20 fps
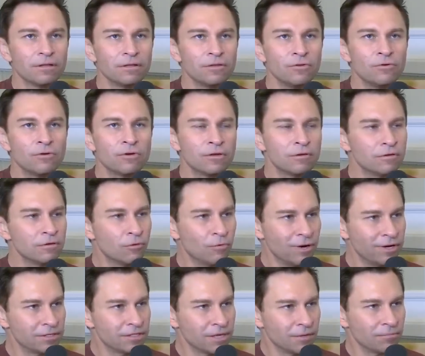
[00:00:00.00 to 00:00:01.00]
You can
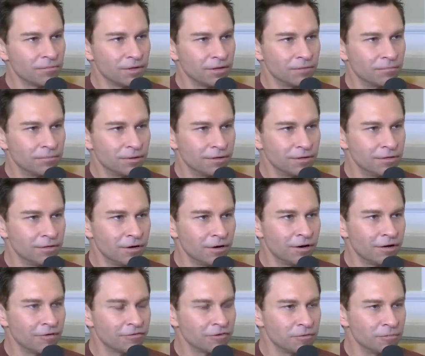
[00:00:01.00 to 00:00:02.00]
quit something, but you
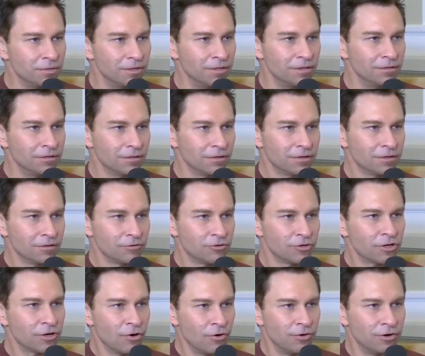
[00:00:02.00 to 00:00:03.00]
don't have to be
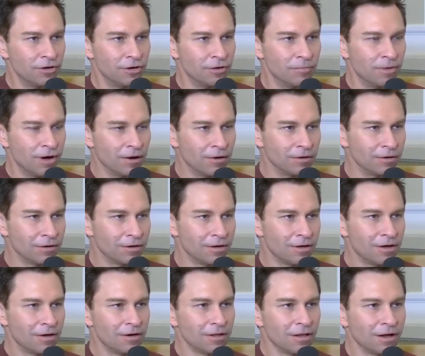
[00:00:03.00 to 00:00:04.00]
draconian about it.
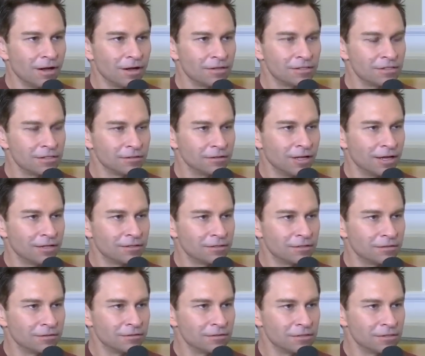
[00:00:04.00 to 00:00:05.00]
I still like
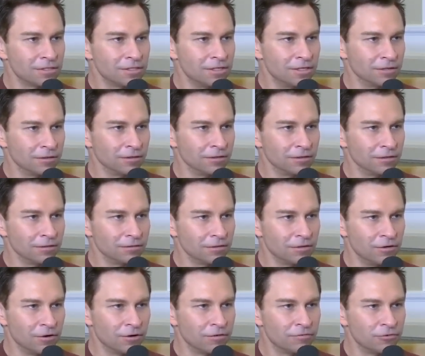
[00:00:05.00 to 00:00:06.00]
to steal a,
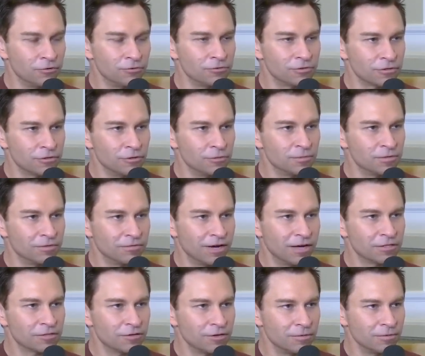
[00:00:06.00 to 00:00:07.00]
you know, a few scoops of
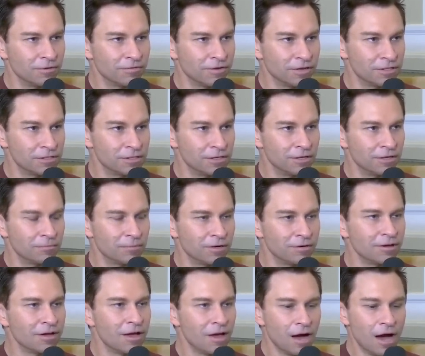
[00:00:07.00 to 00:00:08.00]
ice cream if I see it, but
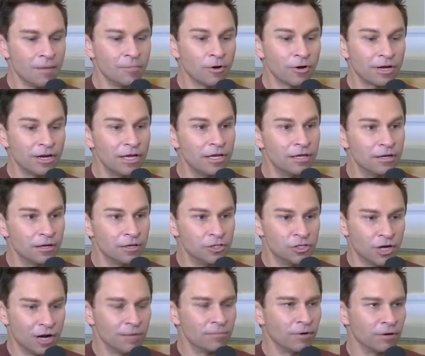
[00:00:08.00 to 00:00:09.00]
I'm not going to eat a
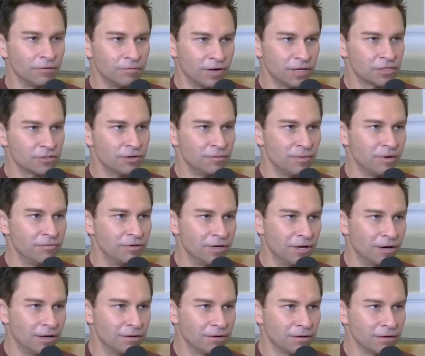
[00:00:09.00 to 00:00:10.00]
giant bowl of ice cream every
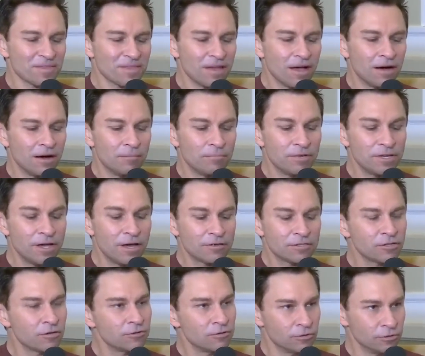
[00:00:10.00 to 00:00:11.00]
night. Uh, but yeah,
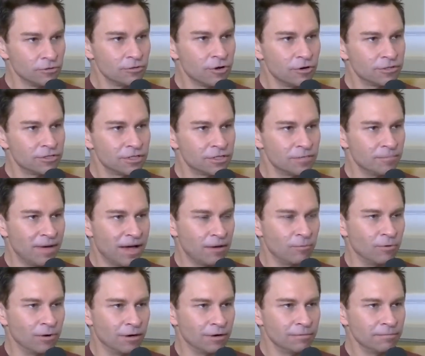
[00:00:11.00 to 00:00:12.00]
so glucose is a bad
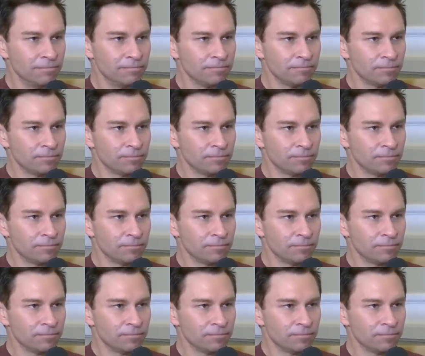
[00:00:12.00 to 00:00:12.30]
one.